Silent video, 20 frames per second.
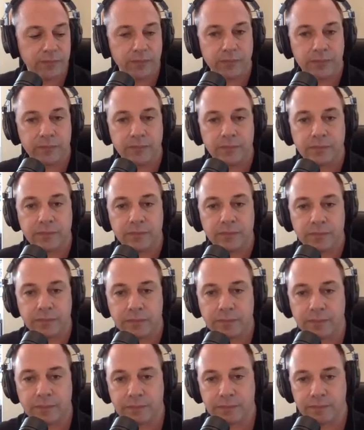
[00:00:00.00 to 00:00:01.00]

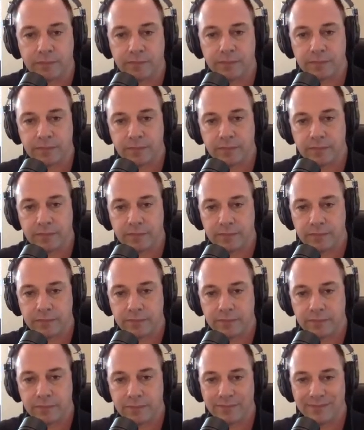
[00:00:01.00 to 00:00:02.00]

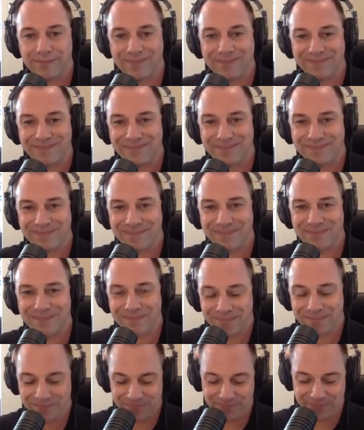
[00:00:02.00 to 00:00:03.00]

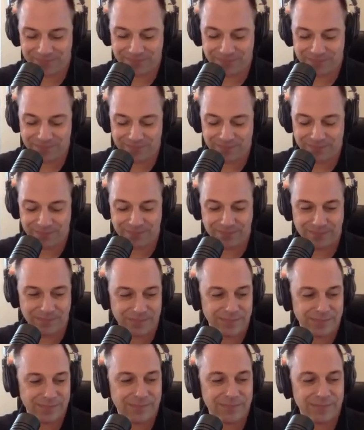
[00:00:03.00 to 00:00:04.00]

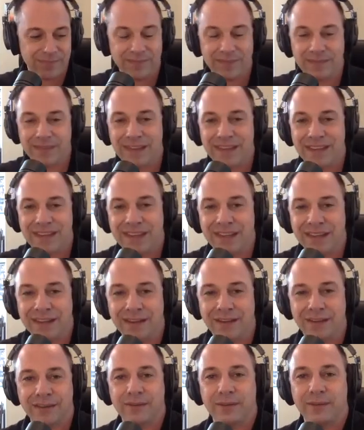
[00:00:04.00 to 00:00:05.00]

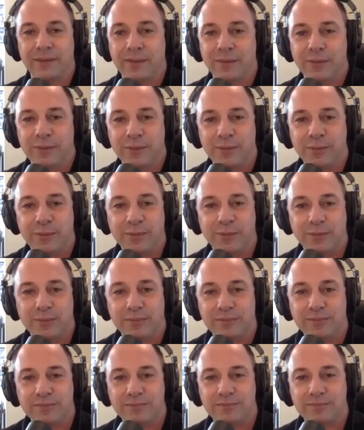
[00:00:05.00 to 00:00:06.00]

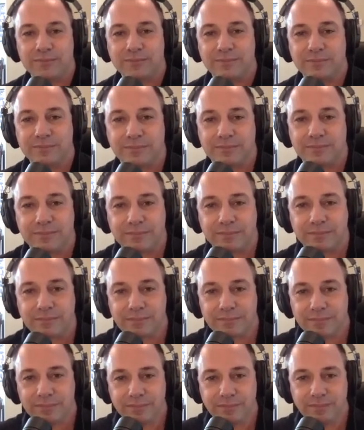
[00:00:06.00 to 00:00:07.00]

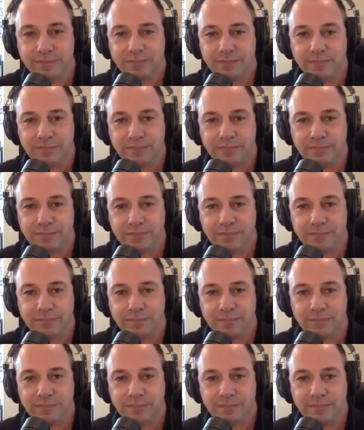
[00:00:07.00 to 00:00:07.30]
[no speech]